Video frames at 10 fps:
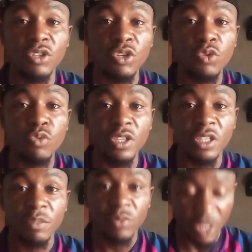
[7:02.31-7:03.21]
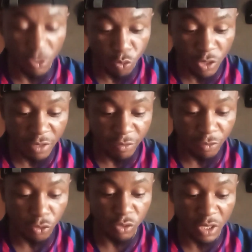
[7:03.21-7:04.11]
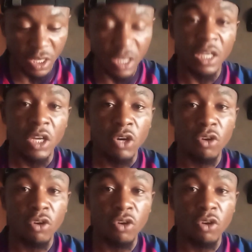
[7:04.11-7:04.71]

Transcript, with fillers: in which a win for today